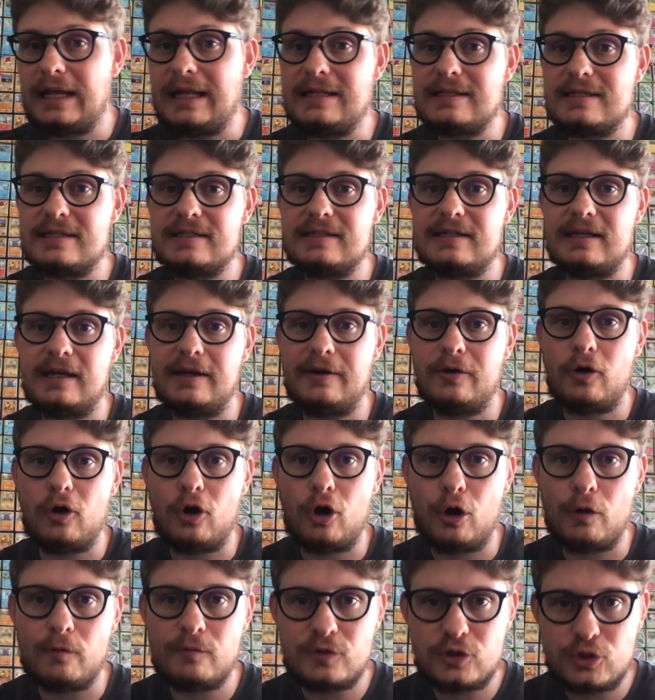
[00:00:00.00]
instead
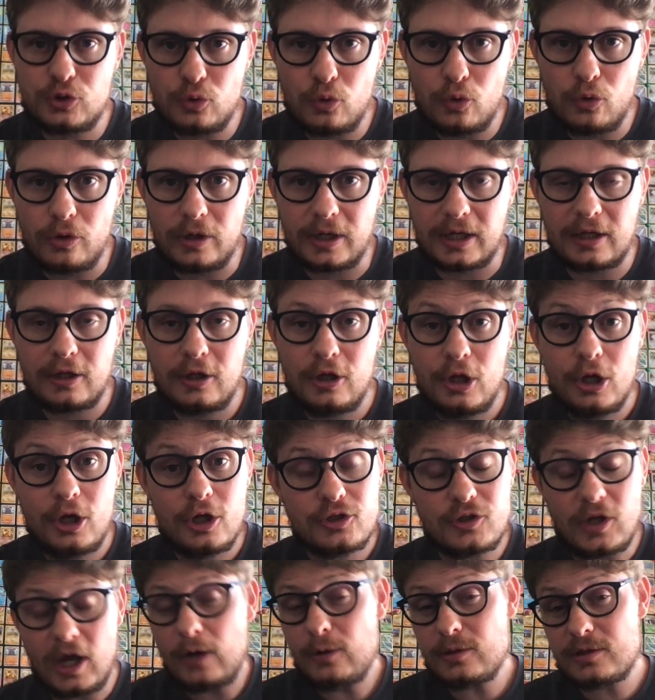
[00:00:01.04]
of storing.
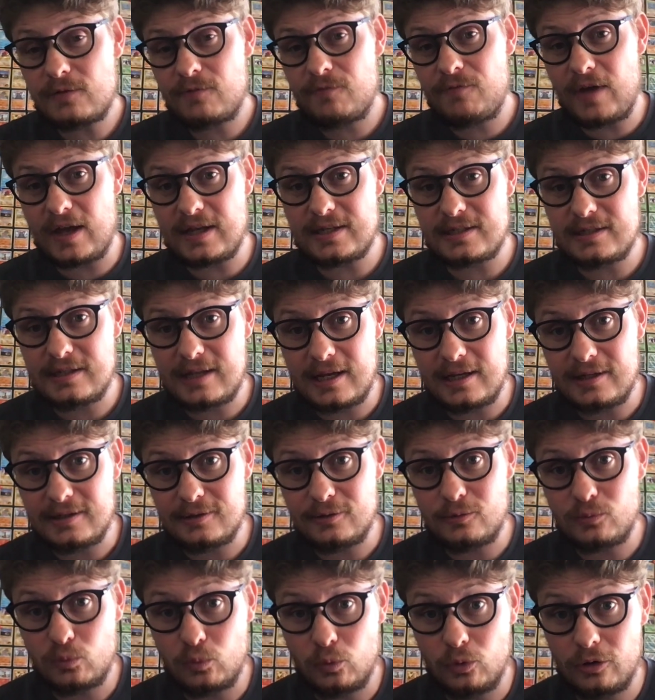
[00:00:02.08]
So I was
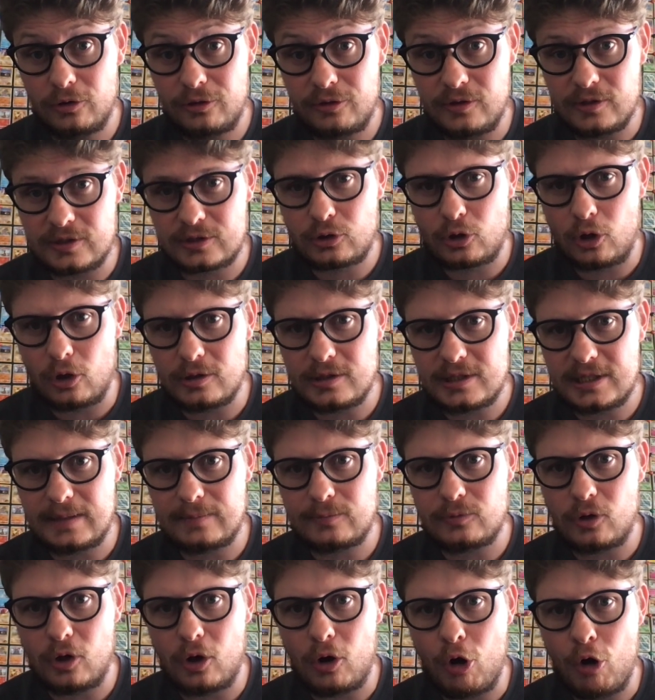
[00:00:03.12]
fascinated with this
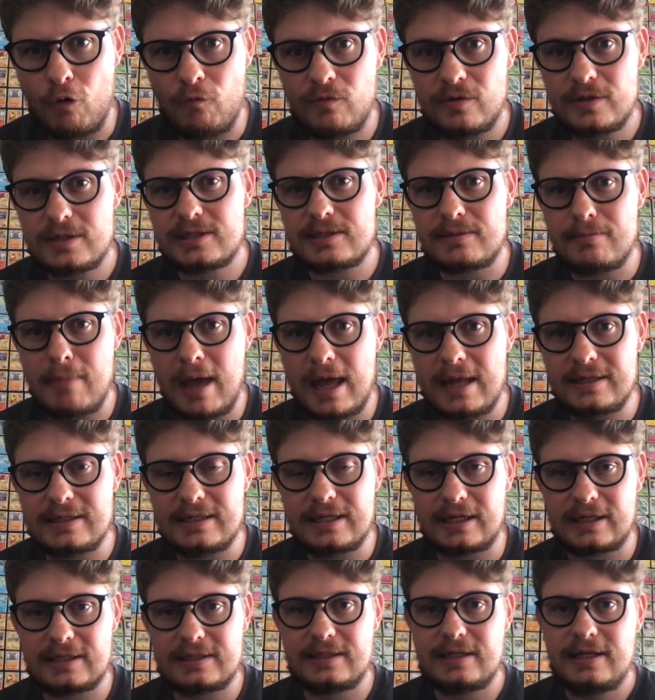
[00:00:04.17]
concept of
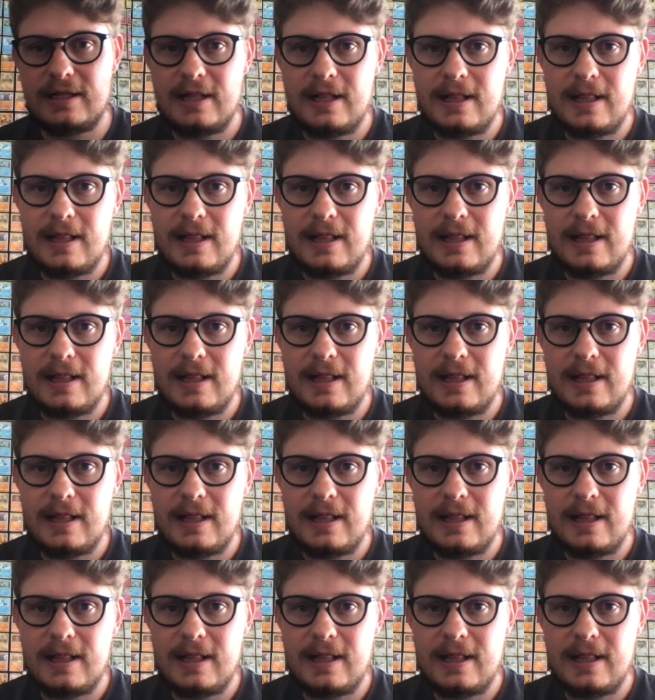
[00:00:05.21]
semantics.